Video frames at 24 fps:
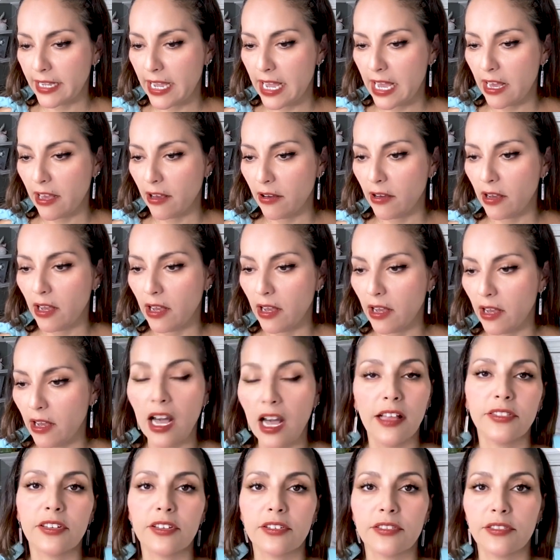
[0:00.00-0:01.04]
now
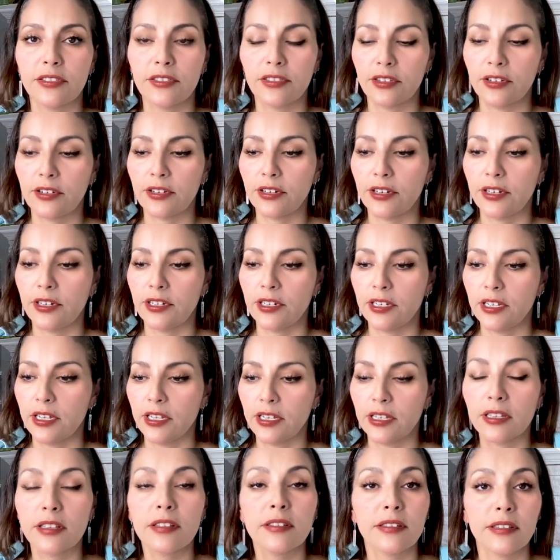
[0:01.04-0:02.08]
on the third
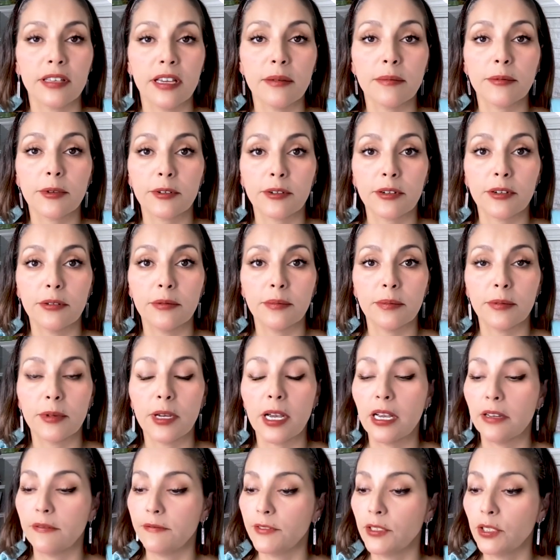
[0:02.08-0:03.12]
subgroup
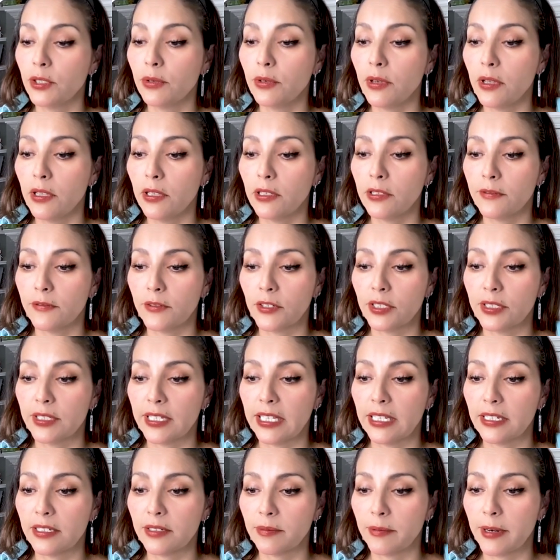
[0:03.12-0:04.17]
of tools for
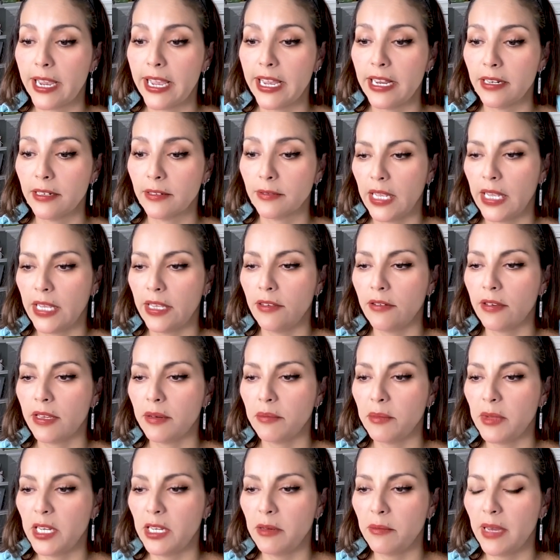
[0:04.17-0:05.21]
SellerSprite, and you
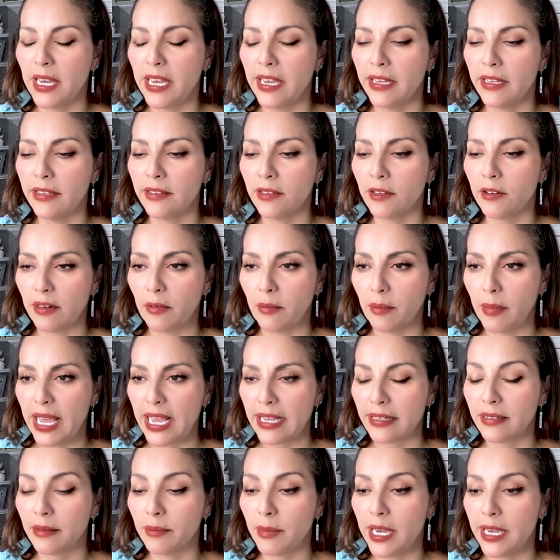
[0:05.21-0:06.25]
can minimize or
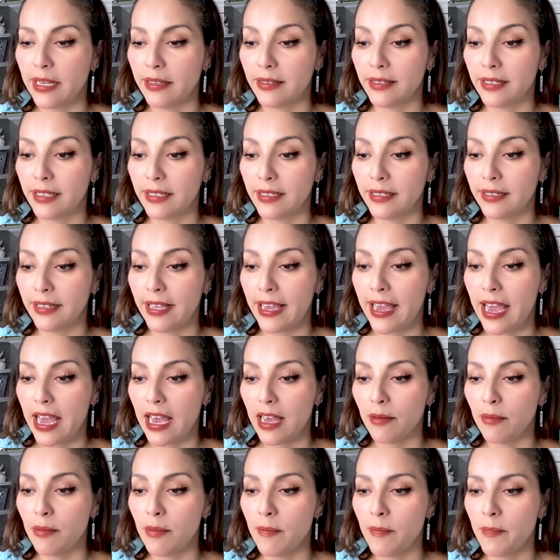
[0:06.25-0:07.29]
maximize this
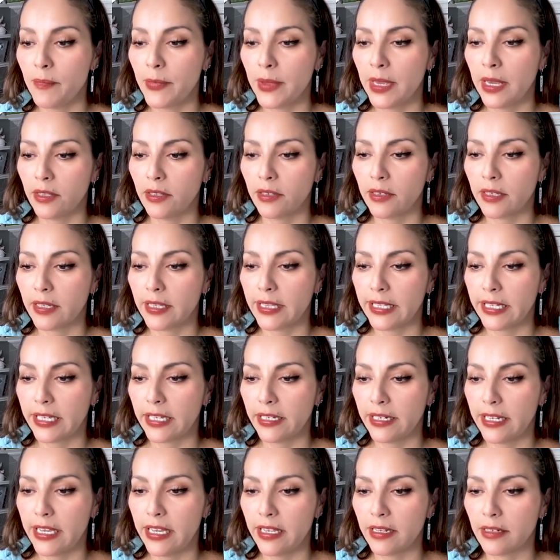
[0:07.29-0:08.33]
tab. You can
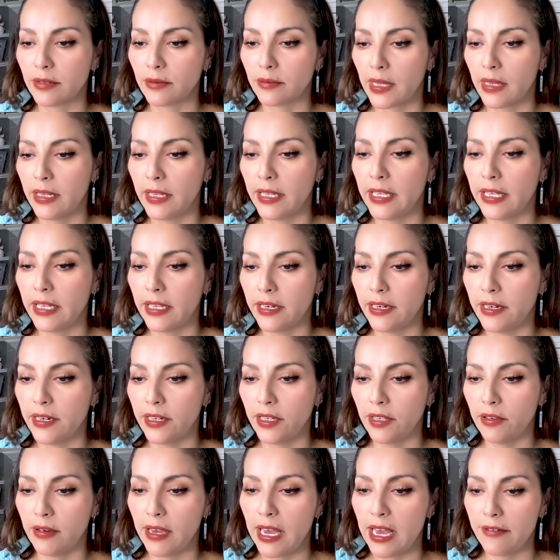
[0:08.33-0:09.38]
click on it, and here
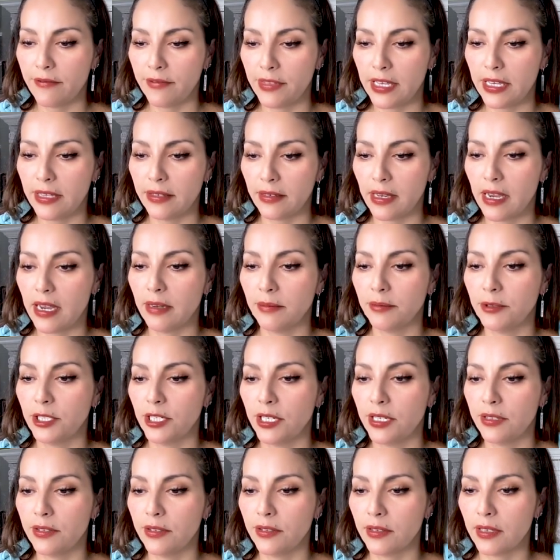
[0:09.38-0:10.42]
you have these
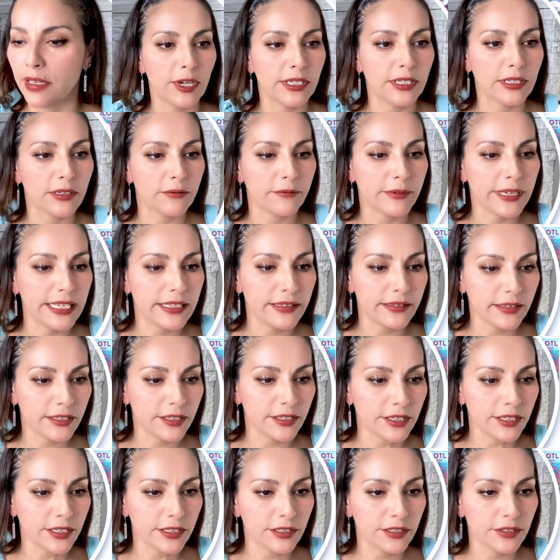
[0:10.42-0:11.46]
options: product
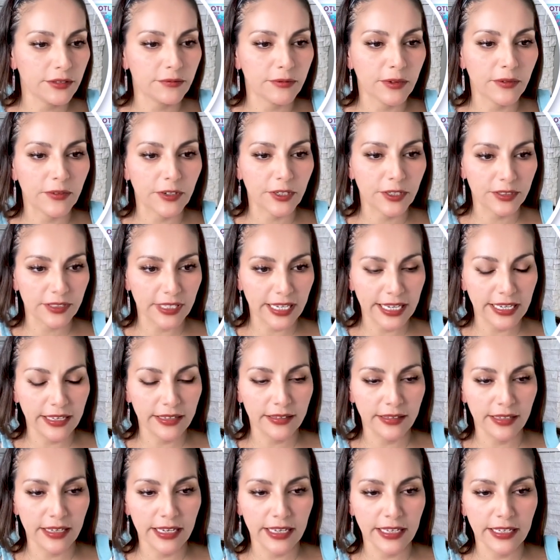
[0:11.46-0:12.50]
research, reverse
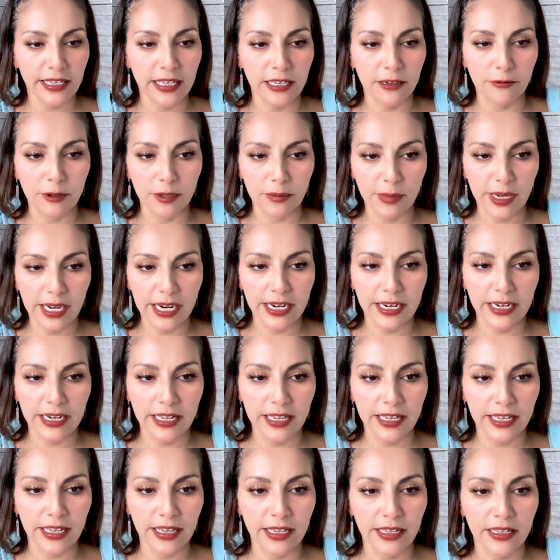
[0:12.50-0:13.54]
ASIN, keyword
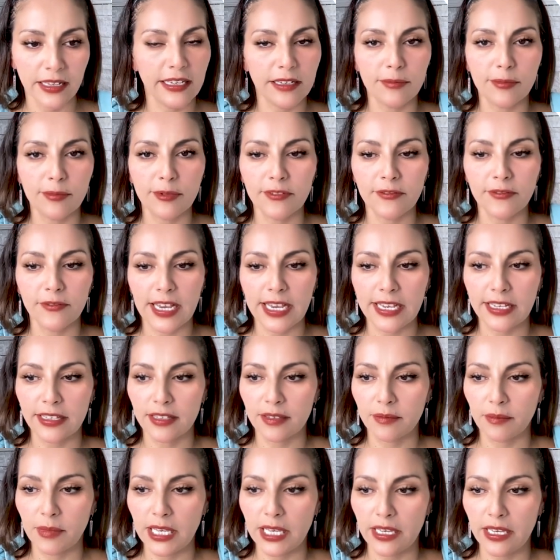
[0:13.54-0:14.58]
mining. It
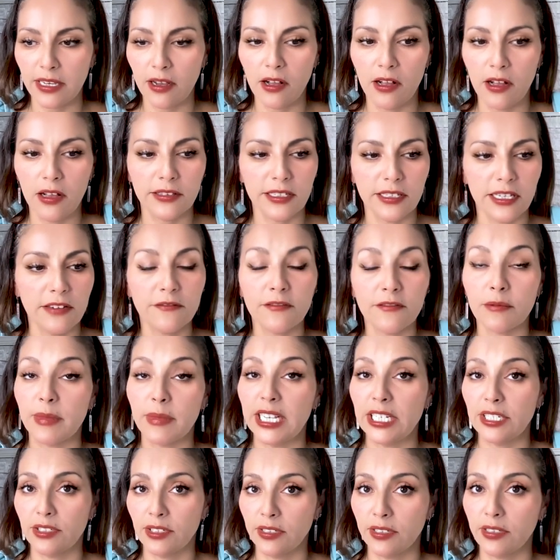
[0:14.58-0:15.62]
provides me all the
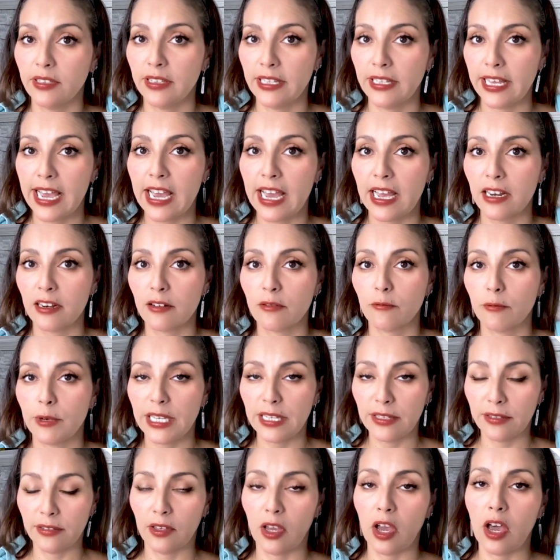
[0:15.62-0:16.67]
information that
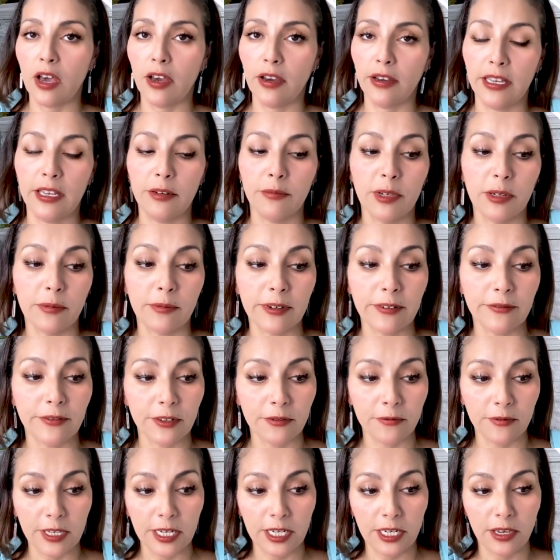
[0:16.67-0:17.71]
we saw in my
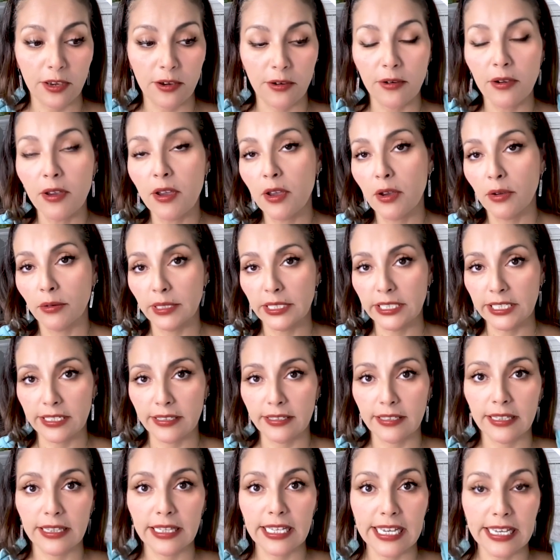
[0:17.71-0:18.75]
previous video, which
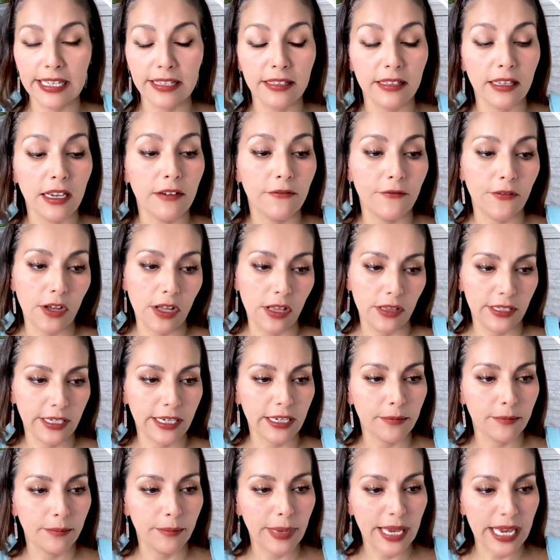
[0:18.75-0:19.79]
is a list of all the
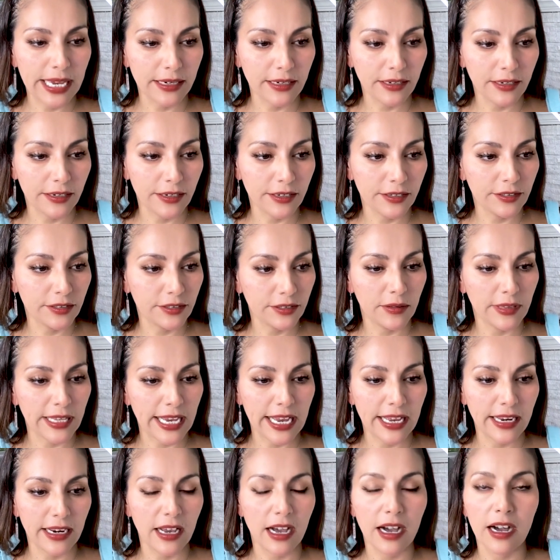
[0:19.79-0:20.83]
competitors
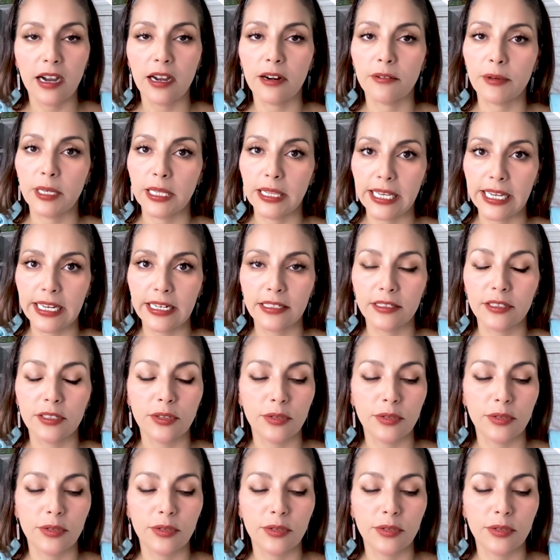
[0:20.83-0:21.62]
that are related